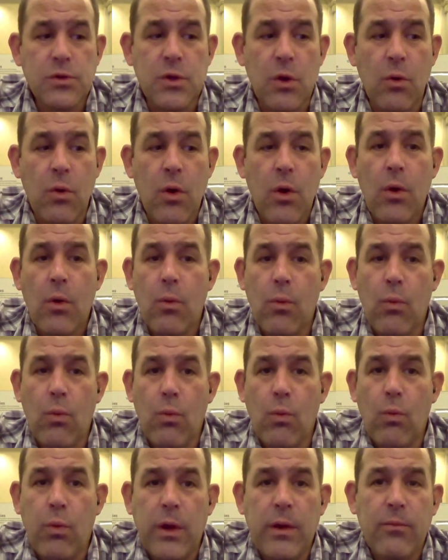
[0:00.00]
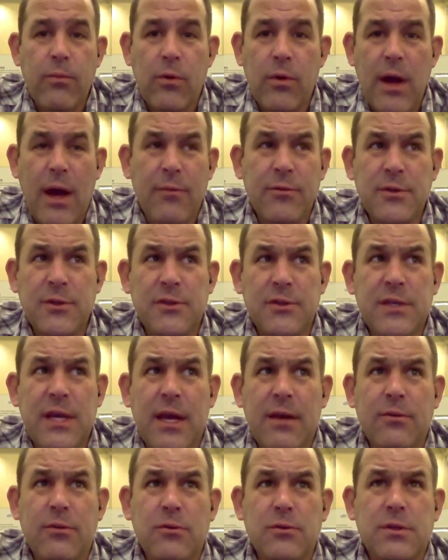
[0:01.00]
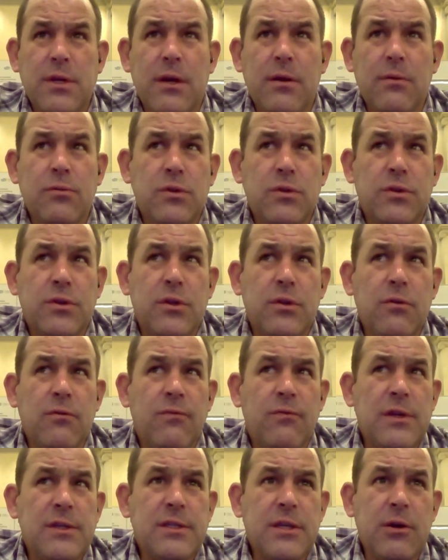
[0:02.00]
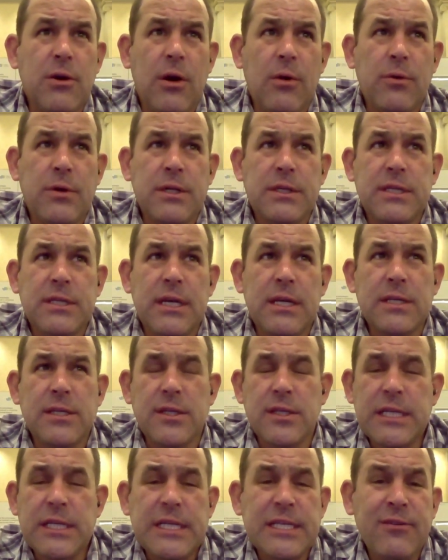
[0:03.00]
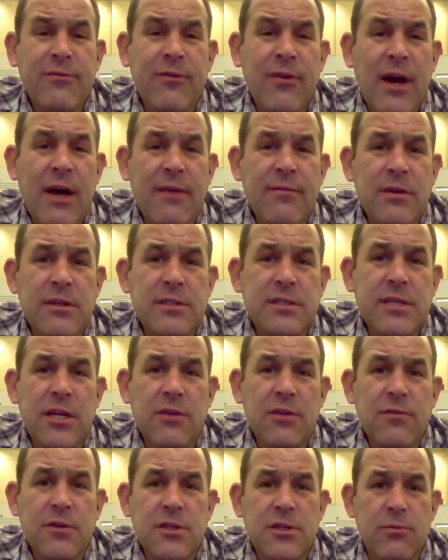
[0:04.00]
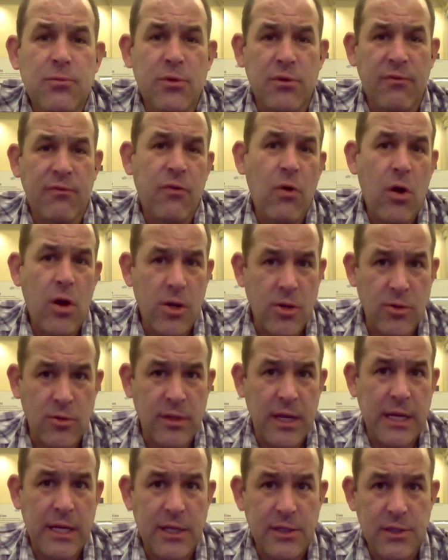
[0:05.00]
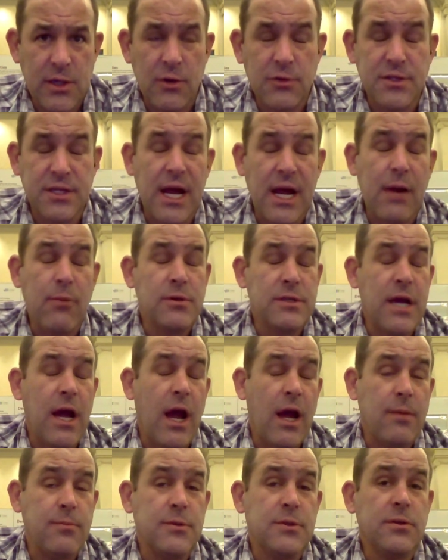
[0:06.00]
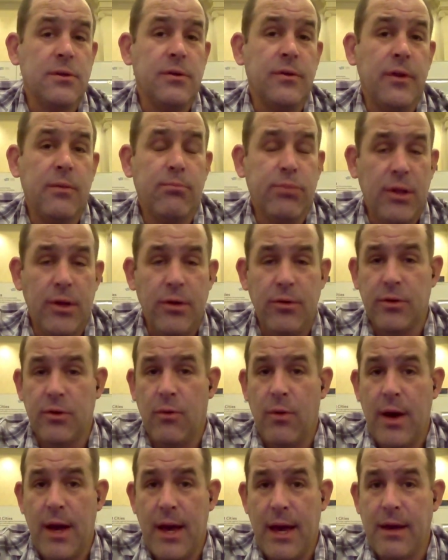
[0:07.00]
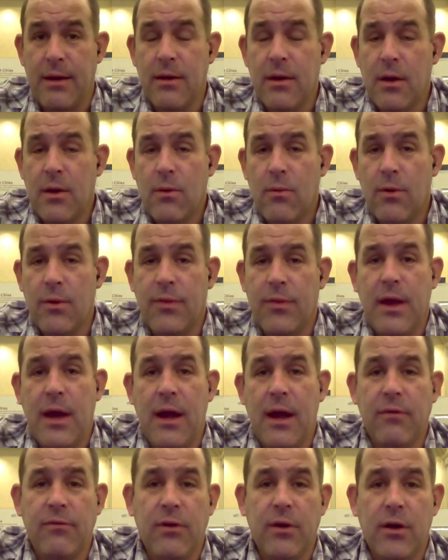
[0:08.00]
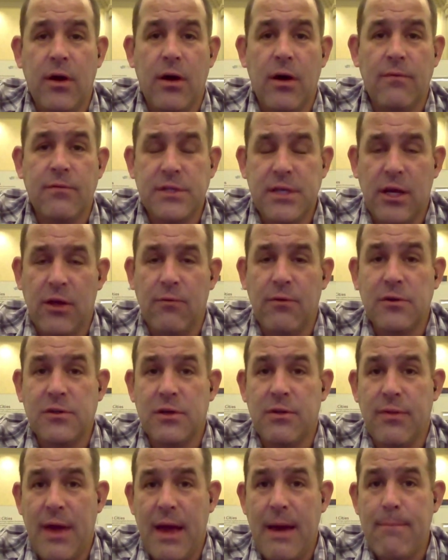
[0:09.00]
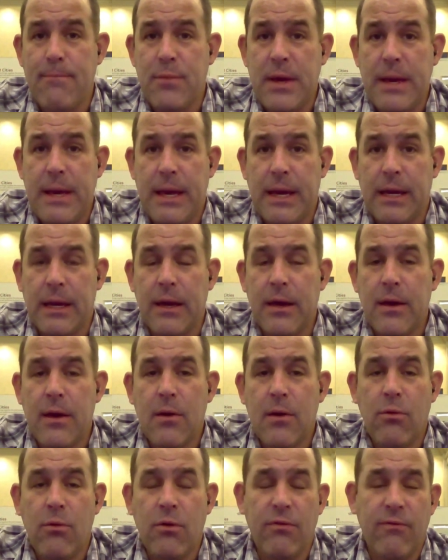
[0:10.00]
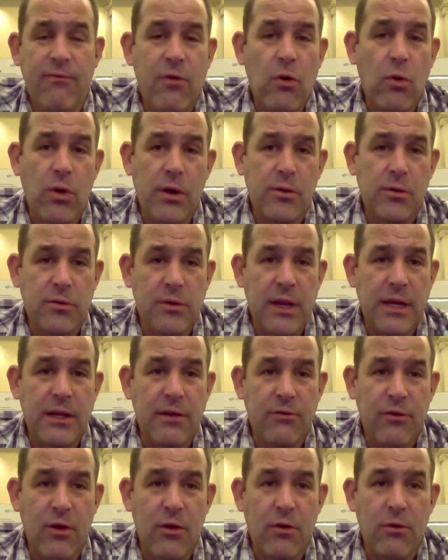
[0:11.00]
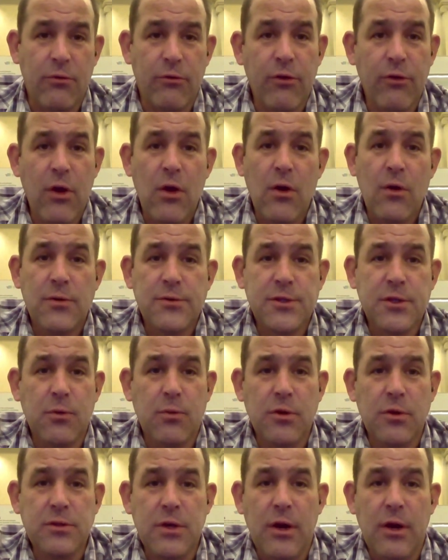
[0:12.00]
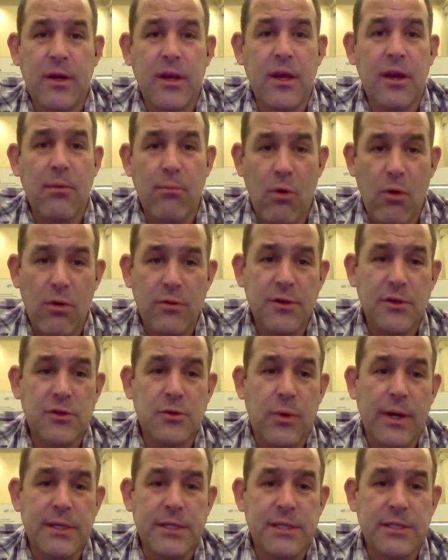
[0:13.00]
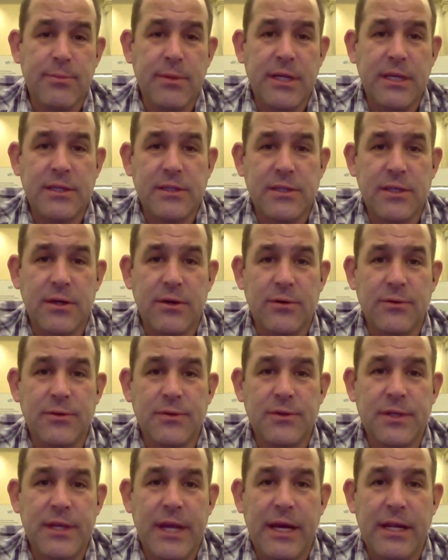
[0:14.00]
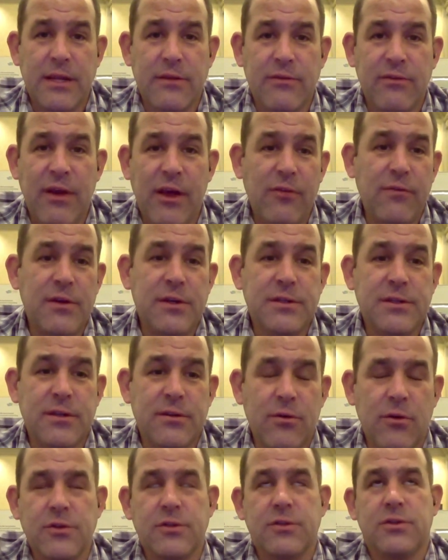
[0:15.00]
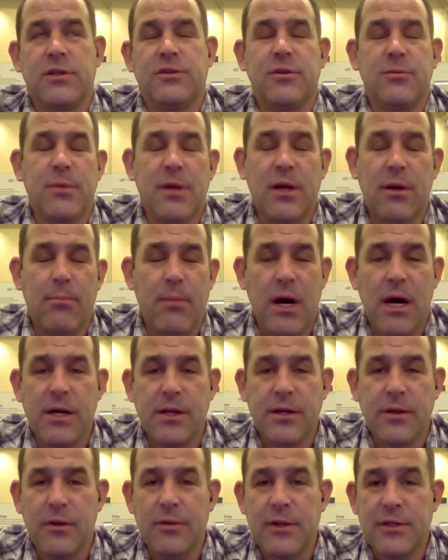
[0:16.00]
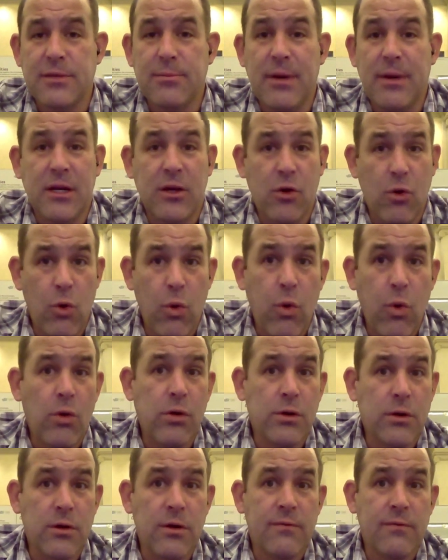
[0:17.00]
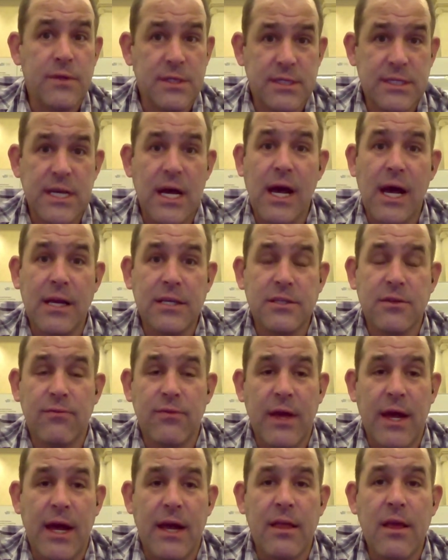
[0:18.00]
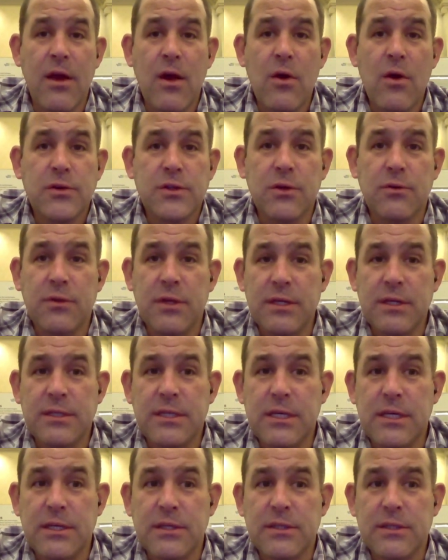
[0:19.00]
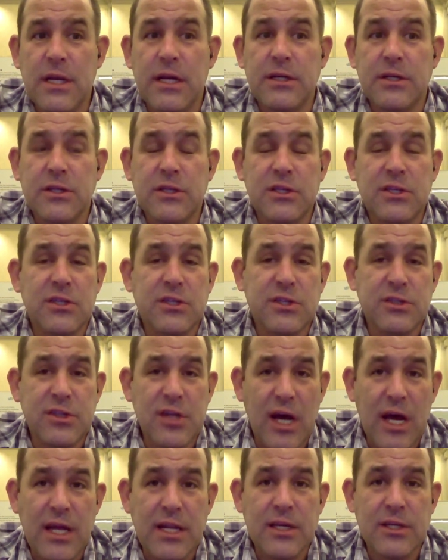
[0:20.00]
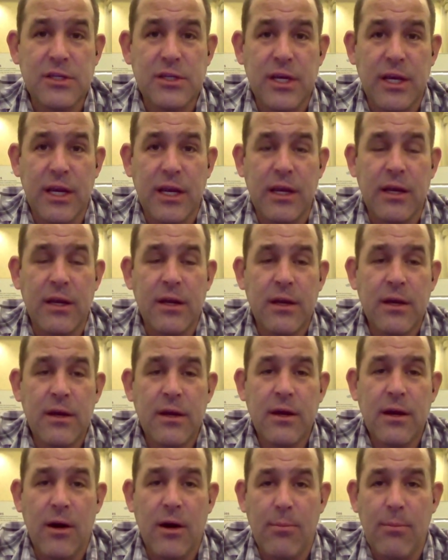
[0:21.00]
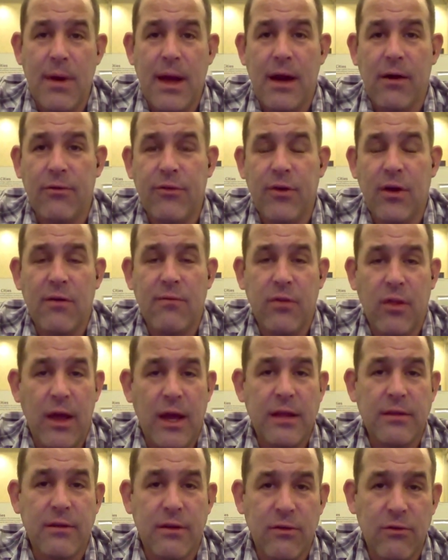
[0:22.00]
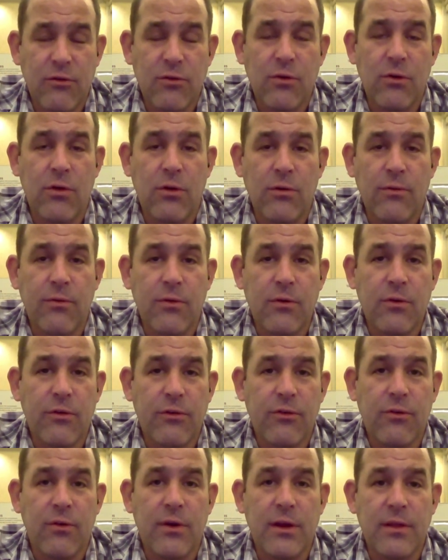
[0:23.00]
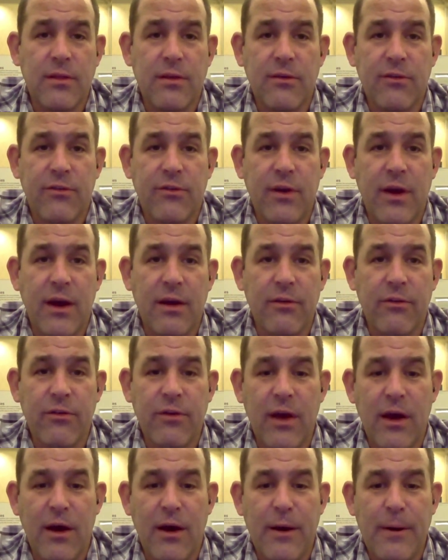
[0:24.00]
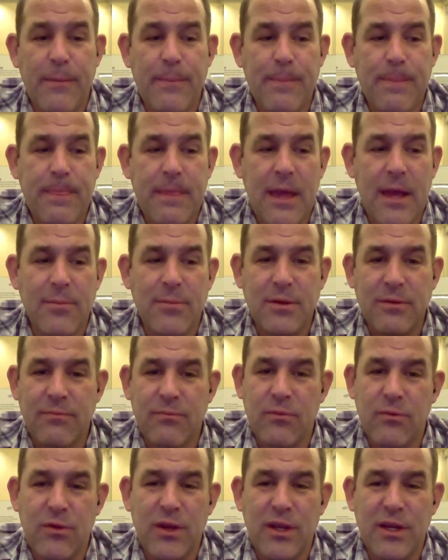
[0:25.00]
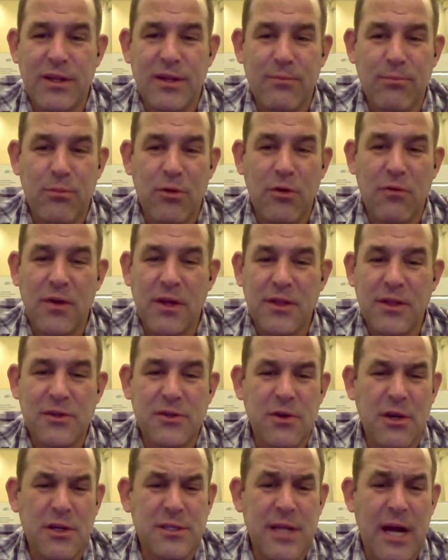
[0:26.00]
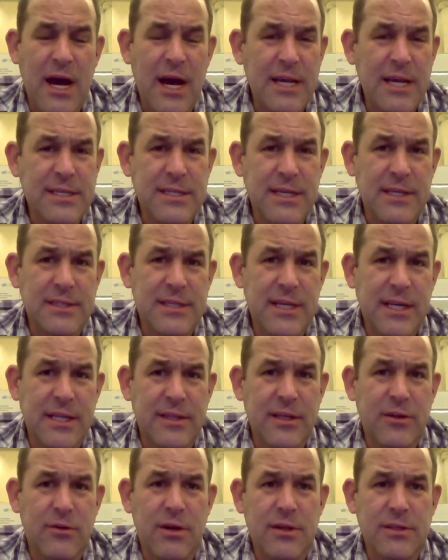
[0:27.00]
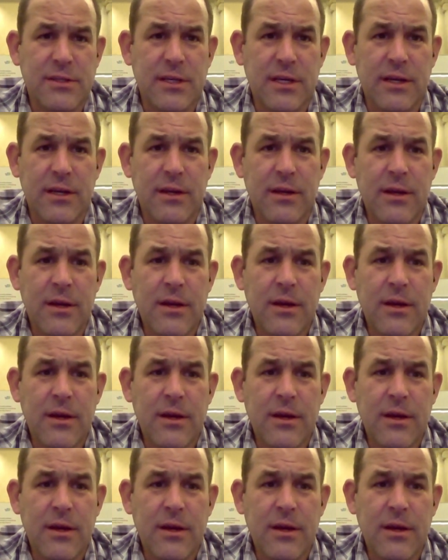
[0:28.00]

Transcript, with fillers: So we were, I was to say, there's a, the new Vizio, I want to say, is a 65 inch television with 480 zones. And I was absolutely blown away with the idea of a television that big with 480 zones. So we're talking more than twice as many zones in a television, or excuse me, a monitor that's about a quarter of the size of that. So this is an astonishing amounts of light control for a screen this size. Um, I mean, moving in this direction, Hisense had an interesting.